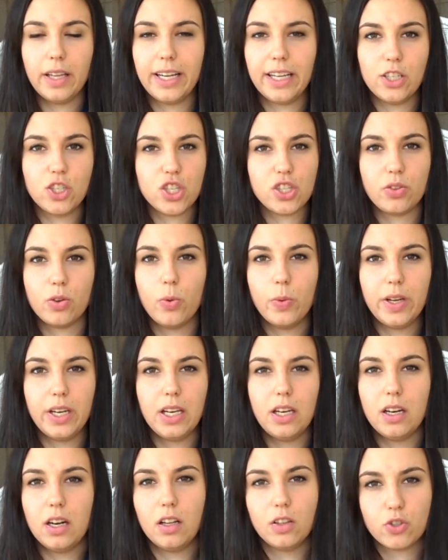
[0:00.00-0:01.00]
Like I just throw one
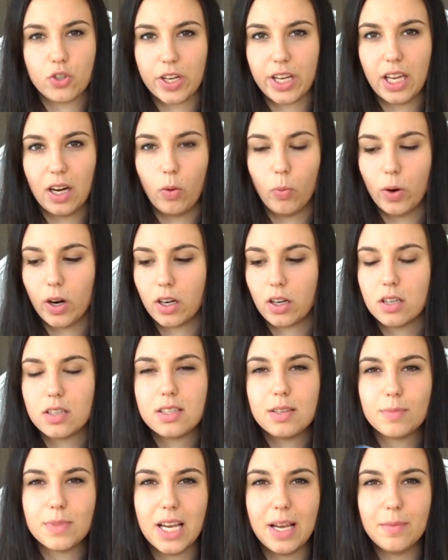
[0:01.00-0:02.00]
in and I'll drink it at work because
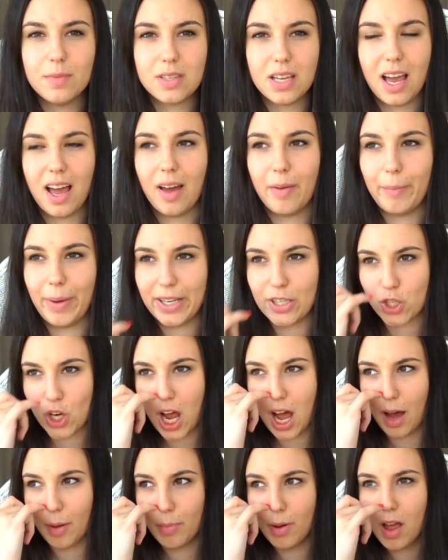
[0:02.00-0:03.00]
sometimes at my
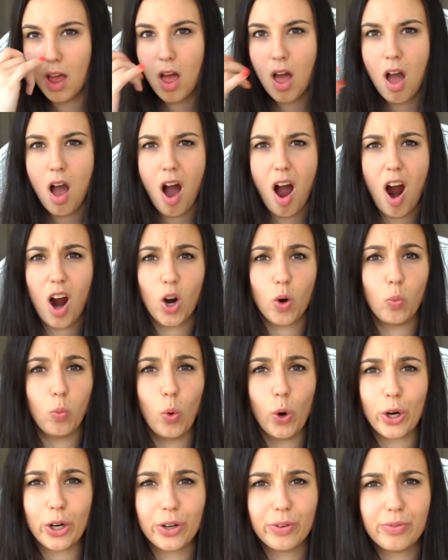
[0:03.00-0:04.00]
job, our
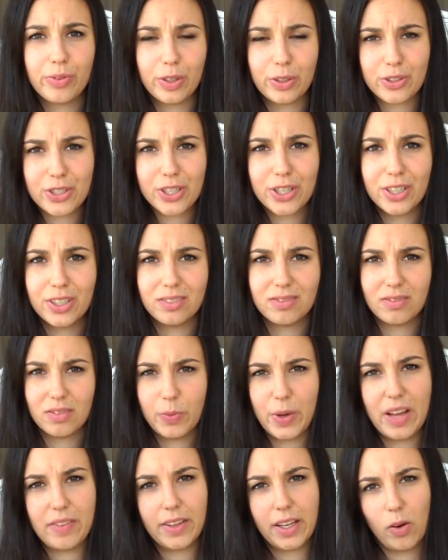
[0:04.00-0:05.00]
water filter,
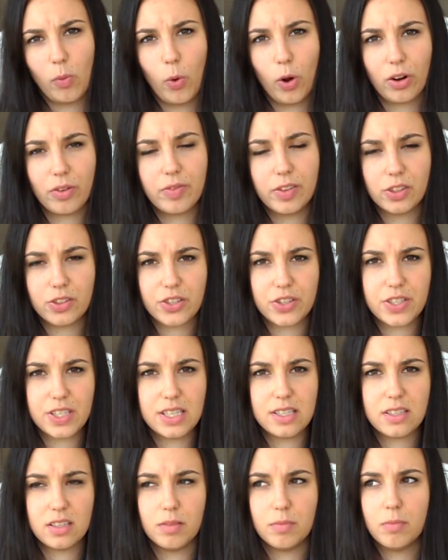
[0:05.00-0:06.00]
we have like a water filter
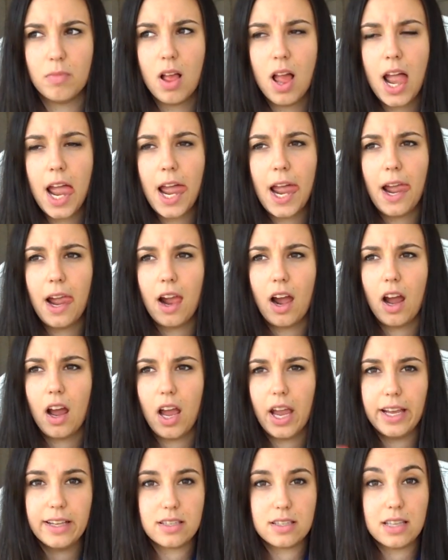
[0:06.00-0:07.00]
system.
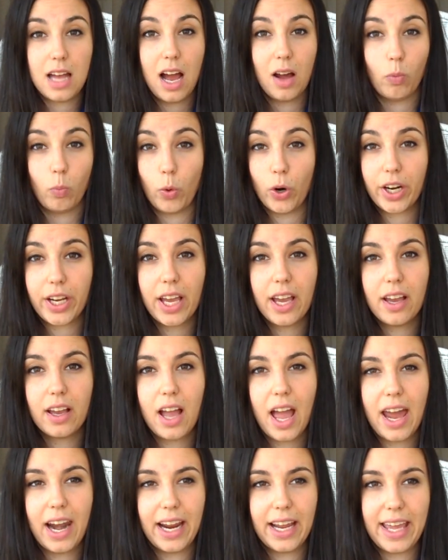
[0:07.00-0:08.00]
It's not
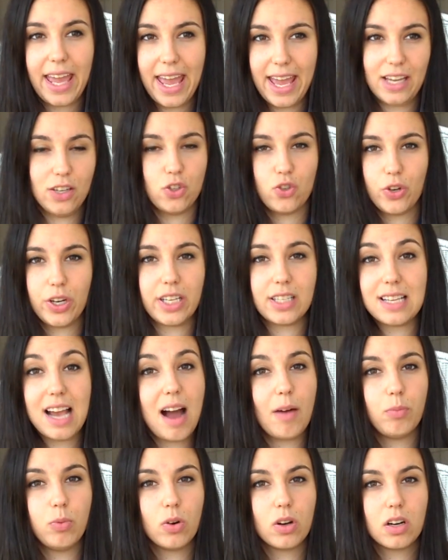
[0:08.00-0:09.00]
working, and I can't drink
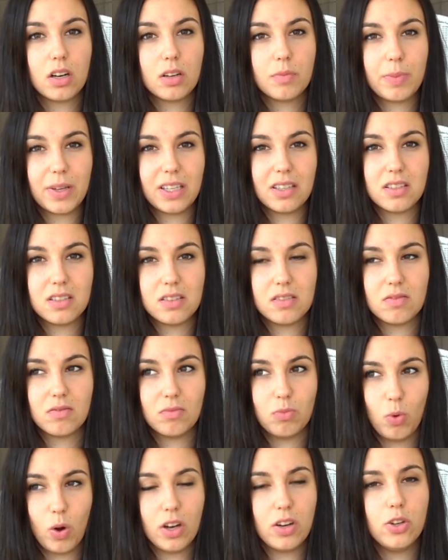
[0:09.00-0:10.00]
tap water because
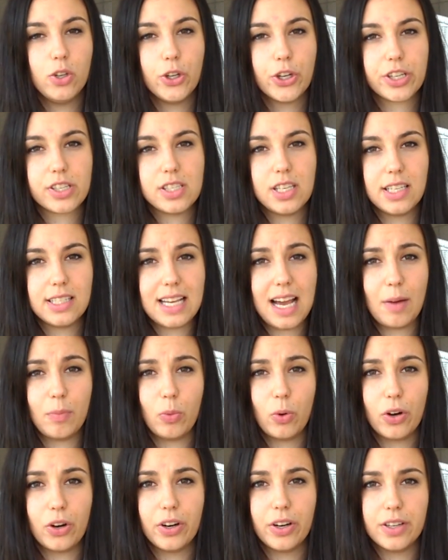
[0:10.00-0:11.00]
one, New York City
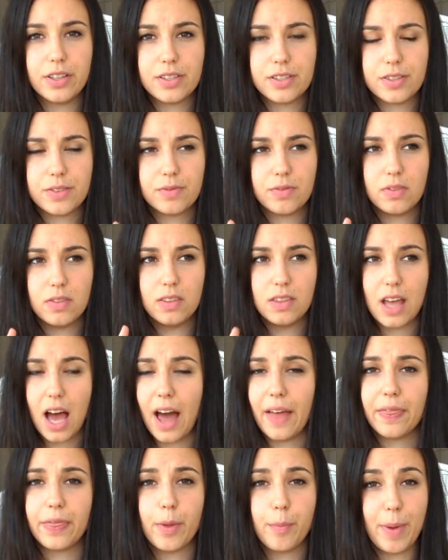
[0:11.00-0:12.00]
tap water is
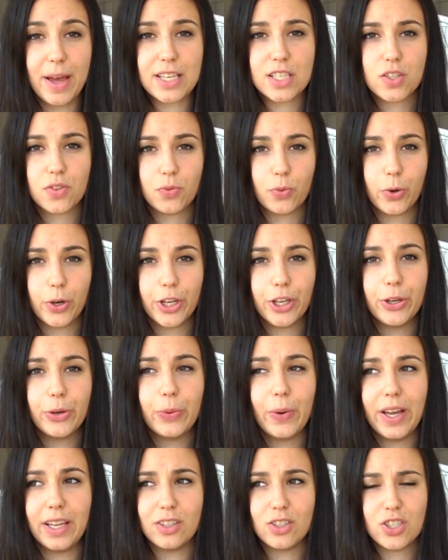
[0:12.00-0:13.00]
not the best for
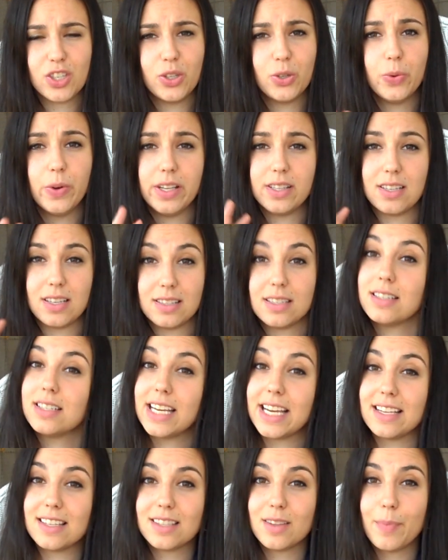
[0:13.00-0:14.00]
you, and two, it doesn't
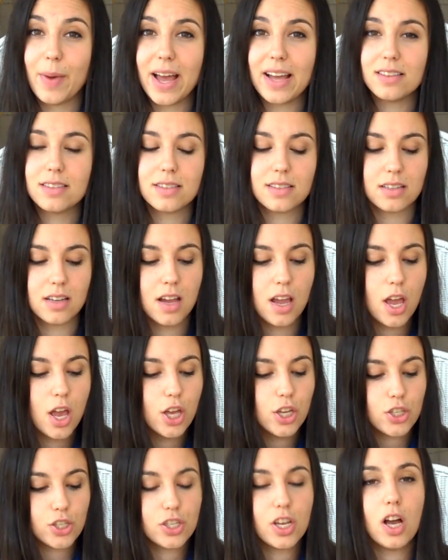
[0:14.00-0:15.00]
taste the best.
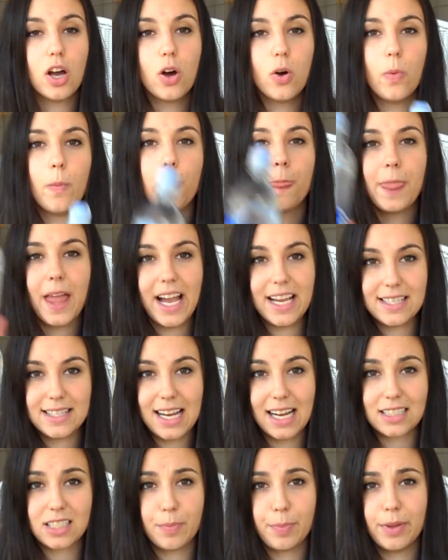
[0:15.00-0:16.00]
So I
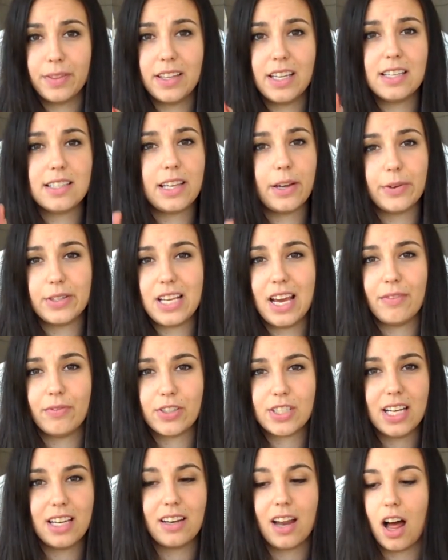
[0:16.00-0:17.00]
stocked up on these. They were 10
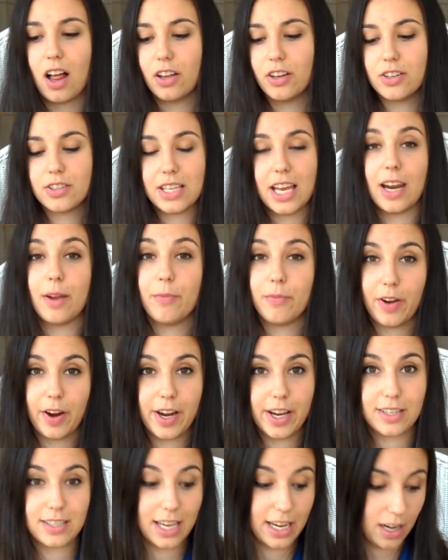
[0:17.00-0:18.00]
for $10, and I'm
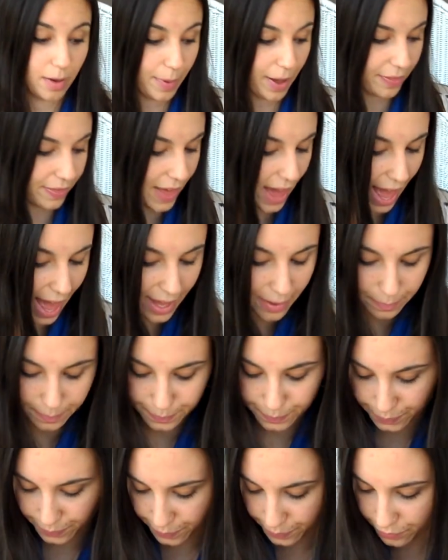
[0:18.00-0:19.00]
very excited about that.
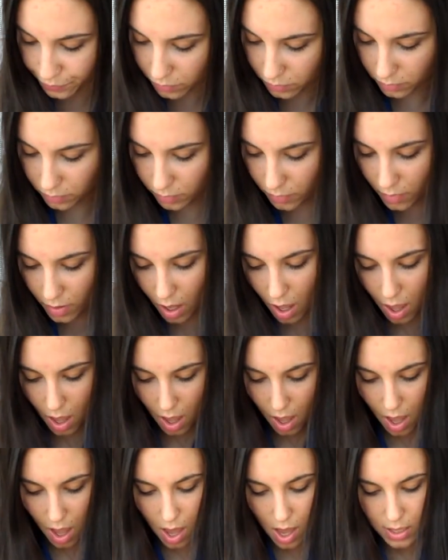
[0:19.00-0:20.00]

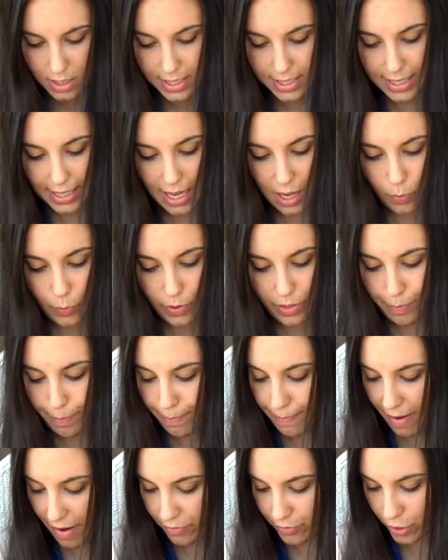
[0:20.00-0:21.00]
Sticking with
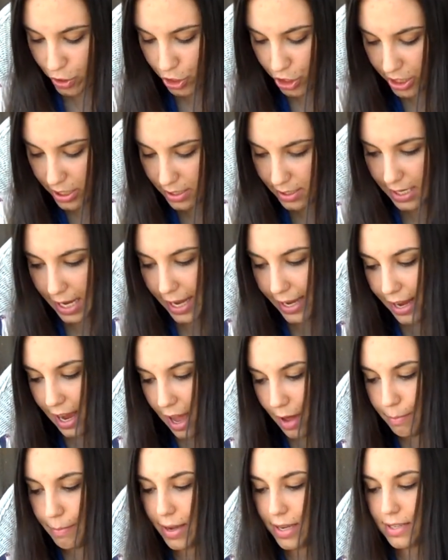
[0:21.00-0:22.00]
beverages, I
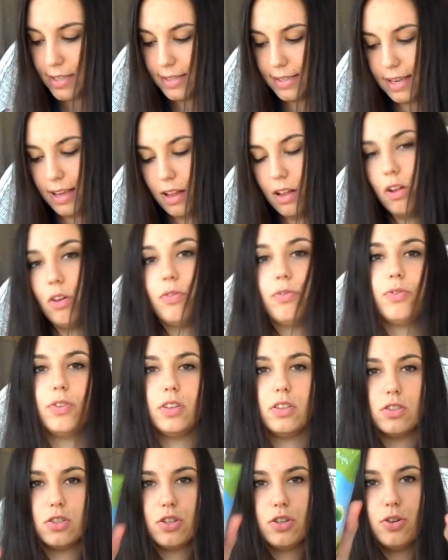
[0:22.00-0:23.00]
got myself
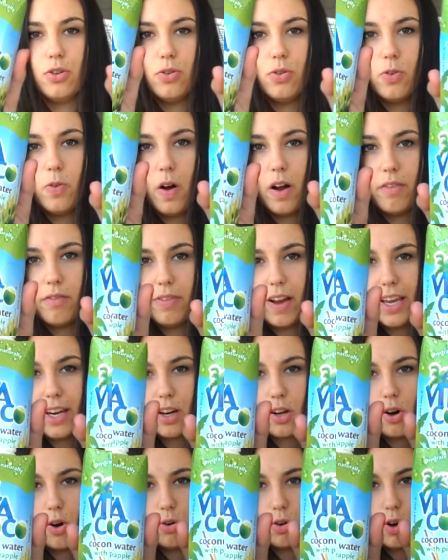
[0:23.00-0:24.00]
two
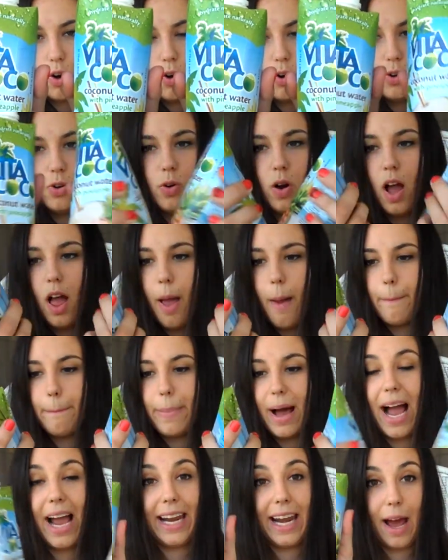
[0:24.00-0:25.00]
Vita Coco
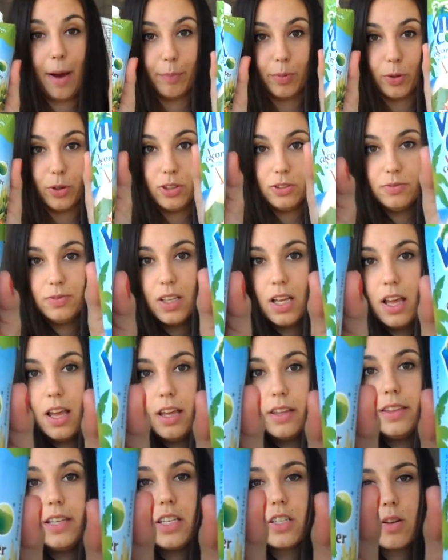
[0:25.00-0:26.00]
pineapple.
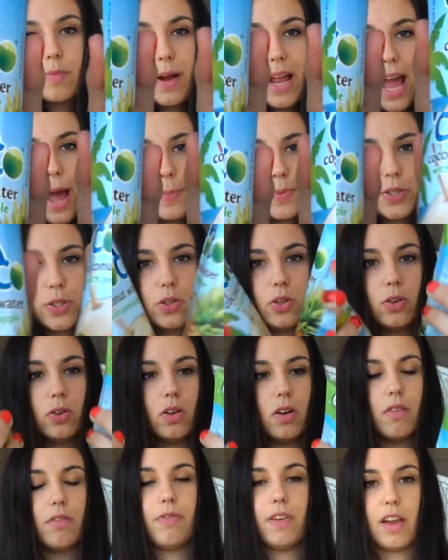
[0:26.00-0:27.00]
These are my
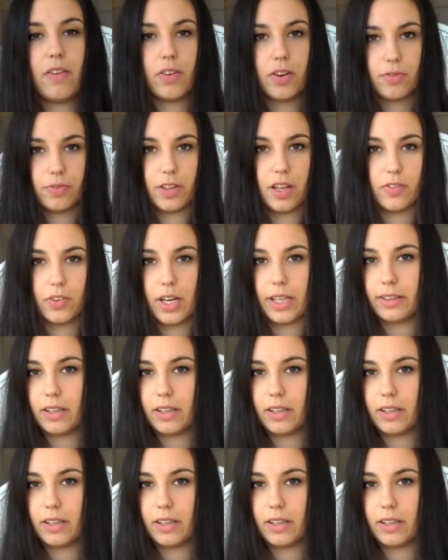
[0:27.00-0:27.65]
absolute favorite flavor.